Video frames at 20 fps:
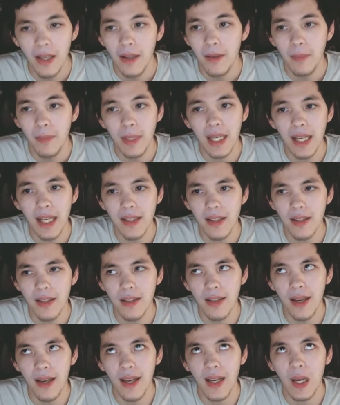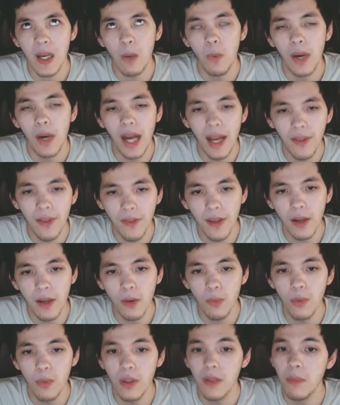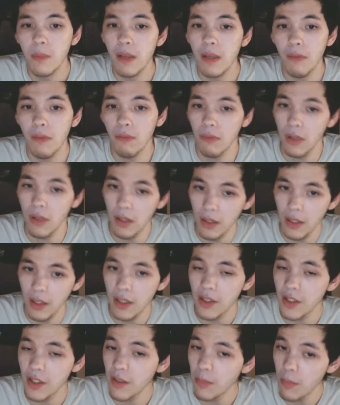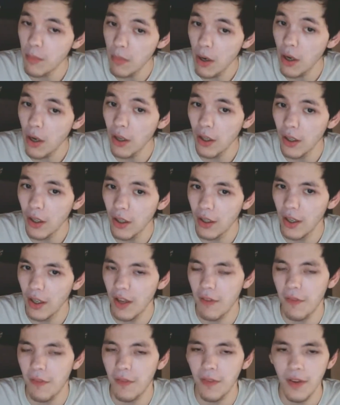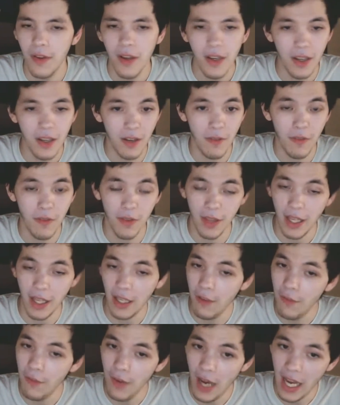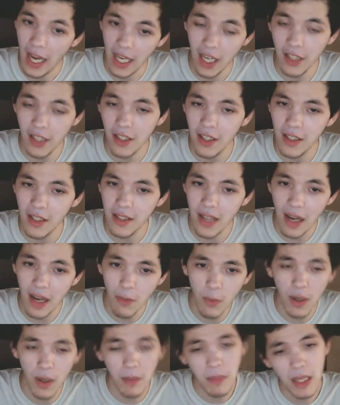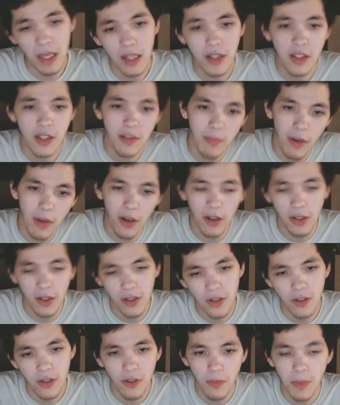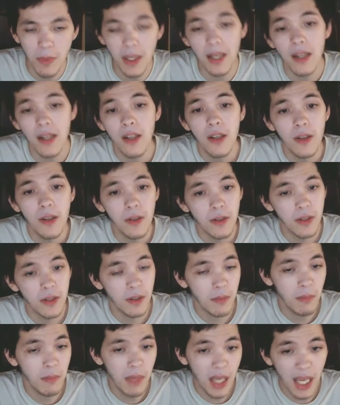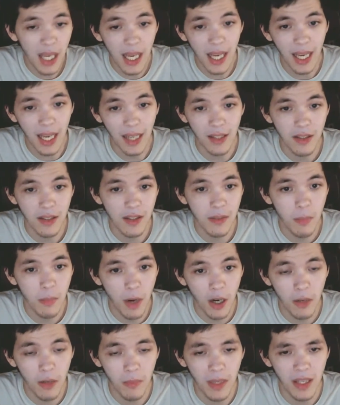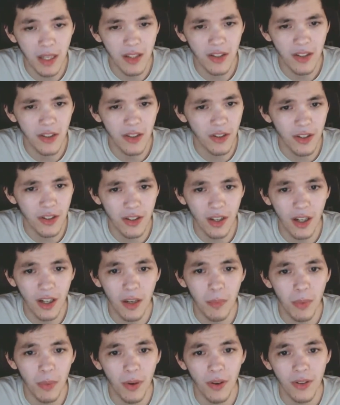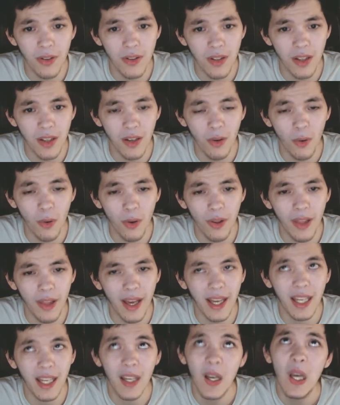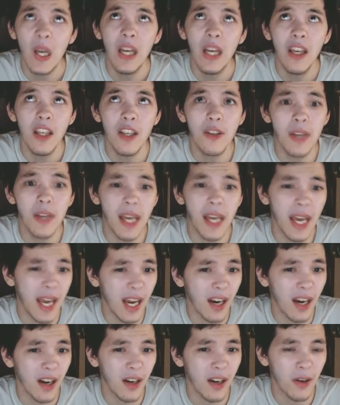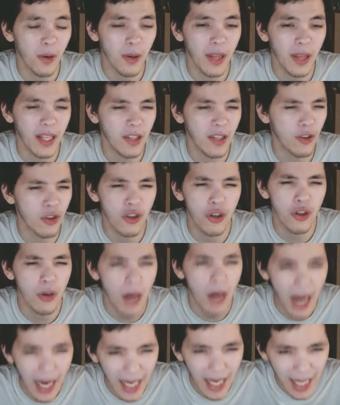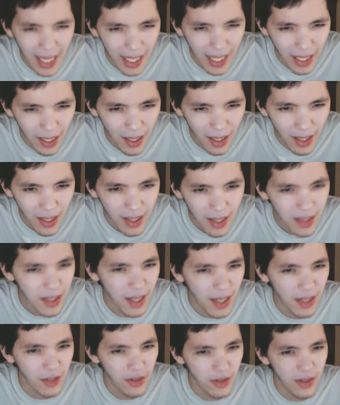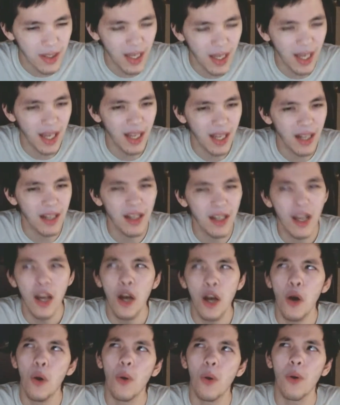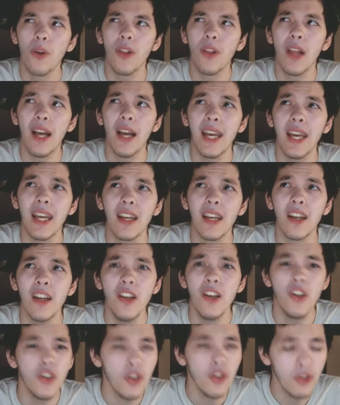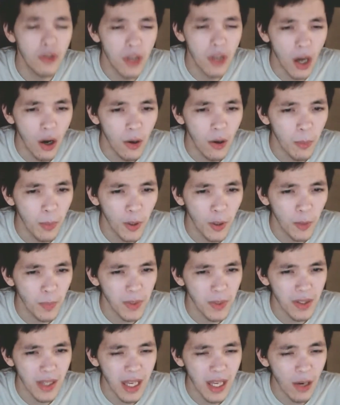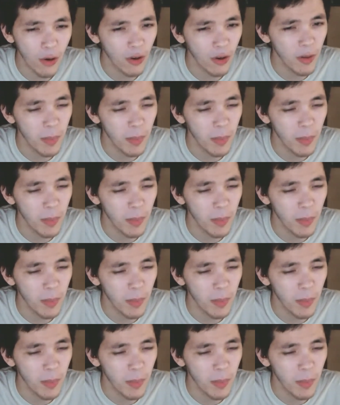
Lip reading: Because it's like what I think would be really smart if I got to decide what means smart and stupid, to me, smart means you're just a good person, or like you care, or like you're trying to understand, or like you don't purposely hurt a